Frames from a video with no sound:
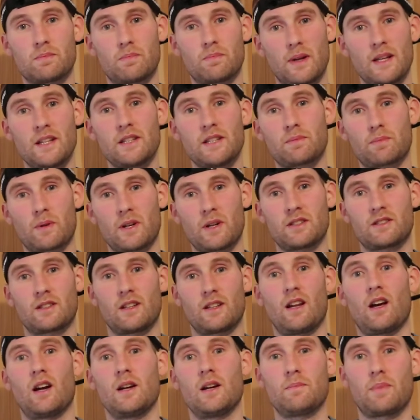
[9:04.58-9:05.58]
please press the
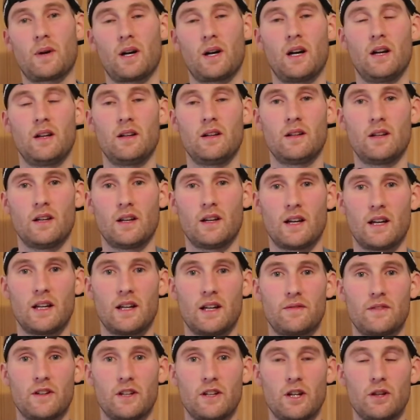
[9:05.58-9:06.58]
like button, and
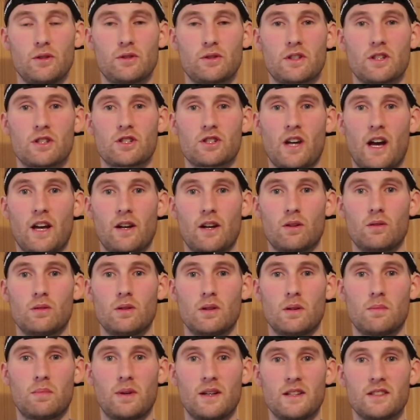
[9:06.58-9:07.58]
if you're new to the
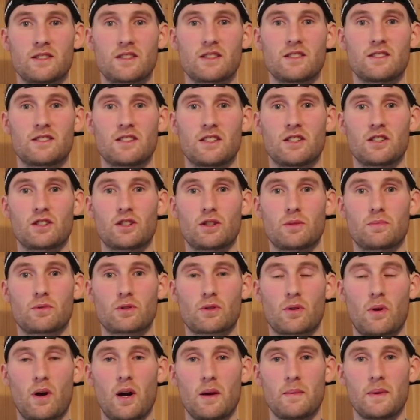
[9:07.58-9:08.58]
channel, please consider
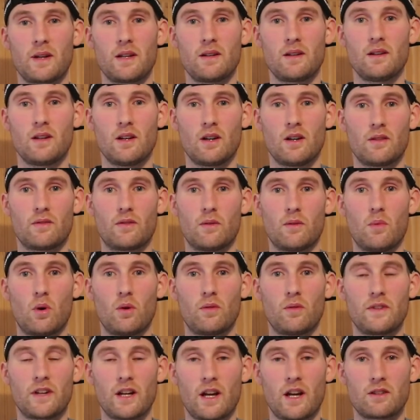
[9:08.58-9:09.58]
subscribing for more
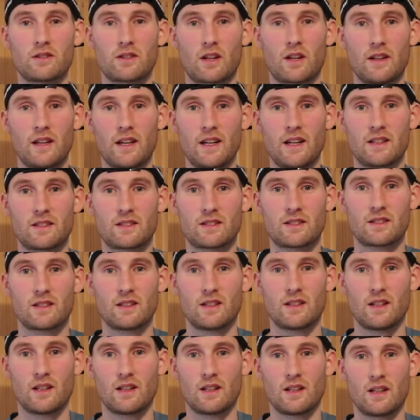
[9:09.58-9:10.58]
videos like this.
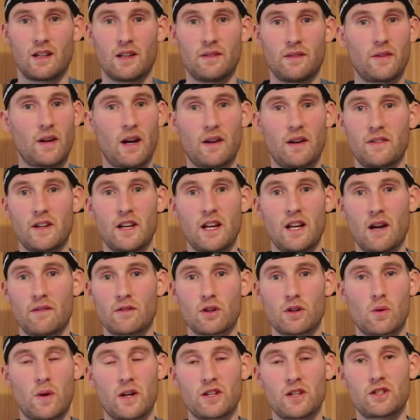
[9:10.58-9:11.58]
If you have any
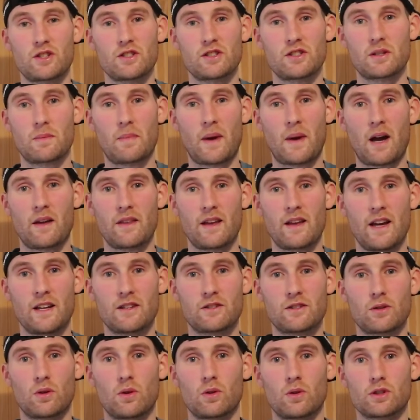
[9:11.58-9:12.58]
other questions about the
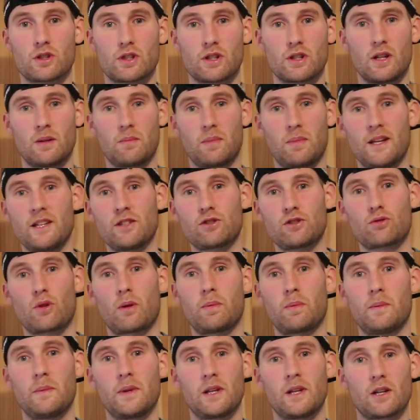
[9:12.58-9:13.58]
head torch, please
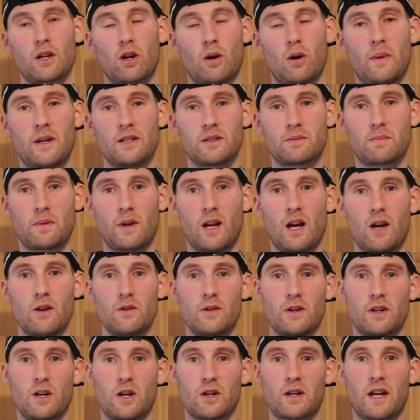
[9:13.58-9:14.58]
drop them in the comments
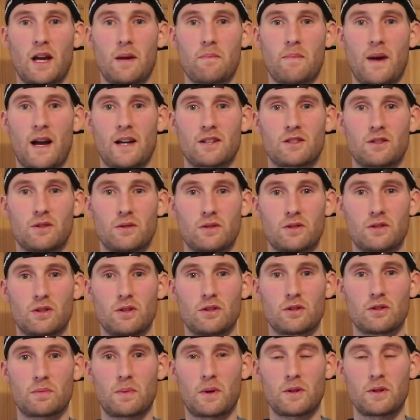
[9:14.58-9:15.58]
below and I'll get back to you as
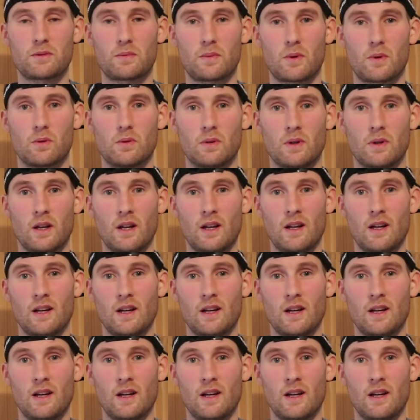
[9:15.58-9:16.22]
soon as possible.